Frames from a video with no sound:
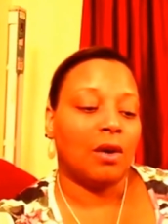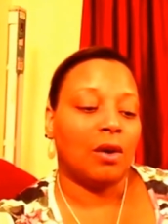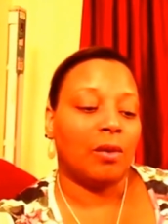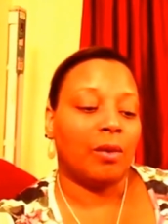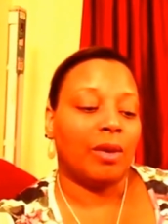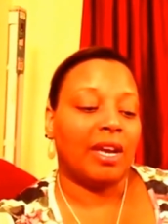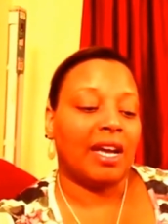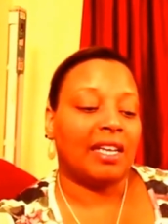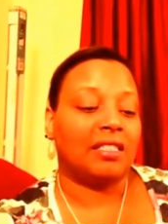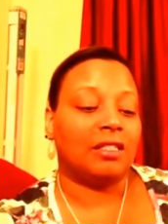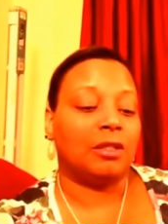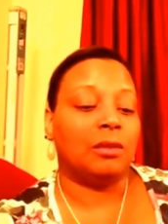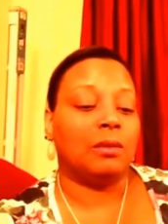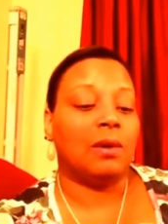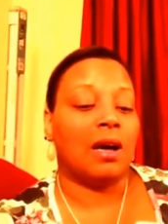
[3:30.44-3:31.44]
When I
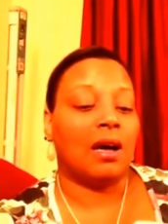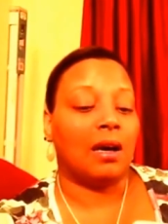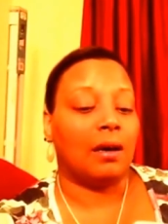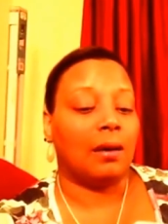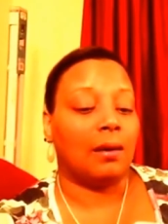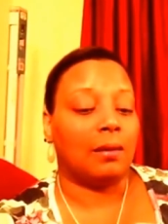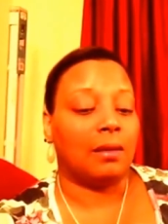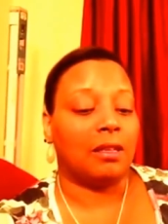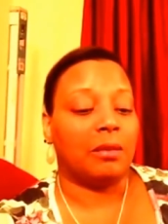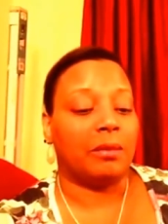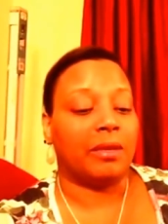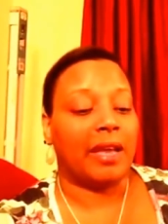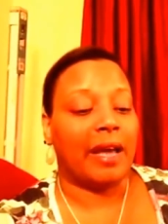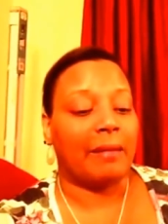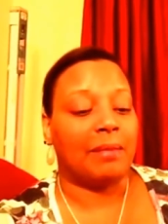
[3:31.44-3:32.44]
do go, you
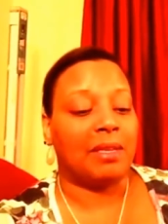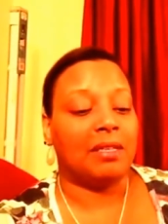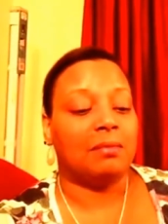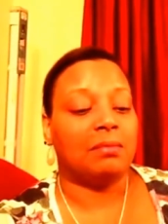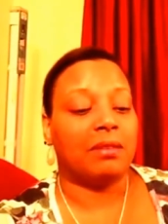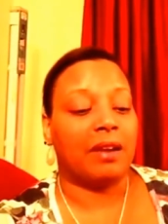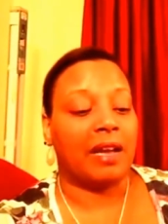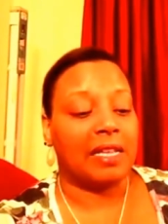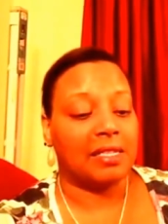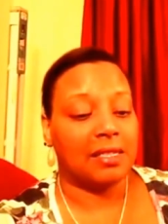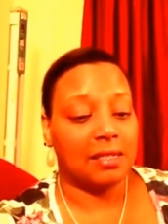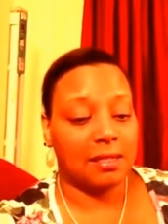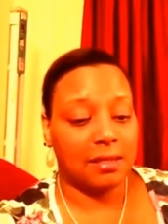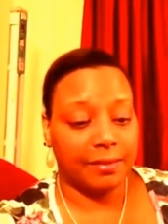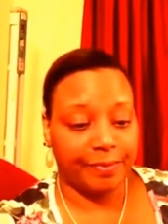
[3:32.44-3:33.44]
will not be
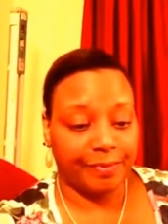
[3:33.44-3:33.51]
depressed